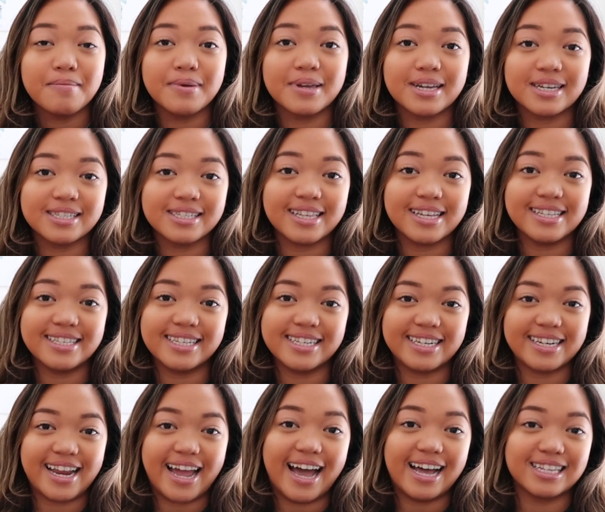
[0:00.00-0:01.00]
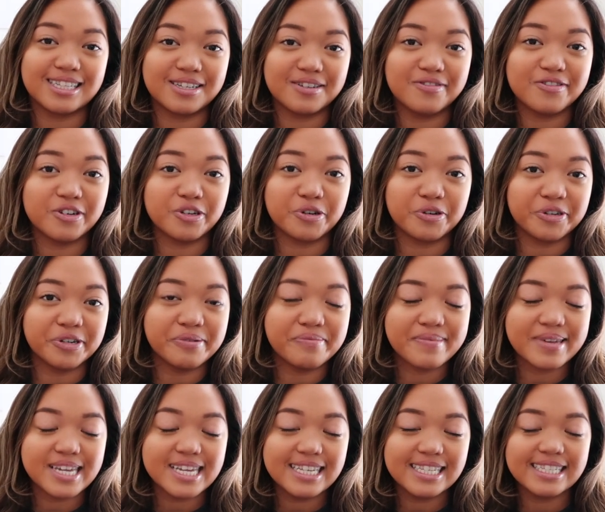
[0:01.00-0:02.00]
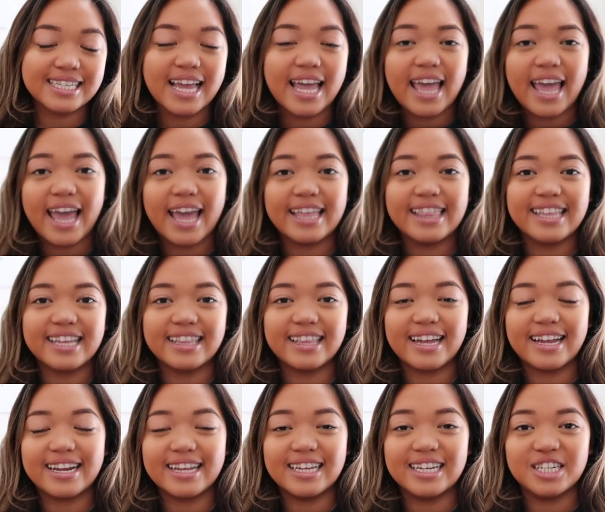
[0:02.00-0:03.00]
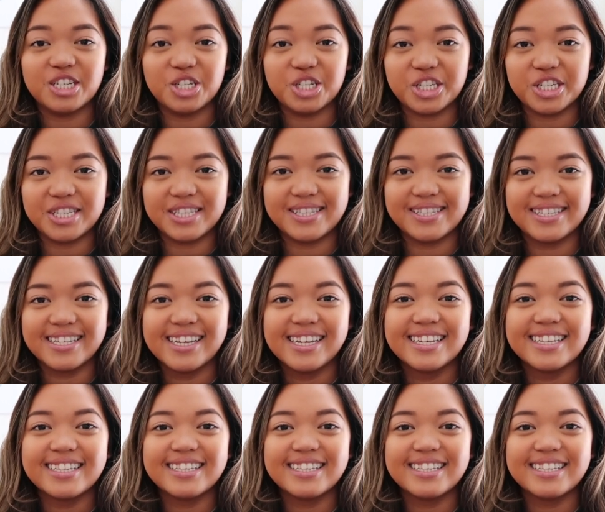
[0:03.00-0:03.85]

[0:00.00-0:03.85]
because they didn't ask for GroupMe's and they let in jeets.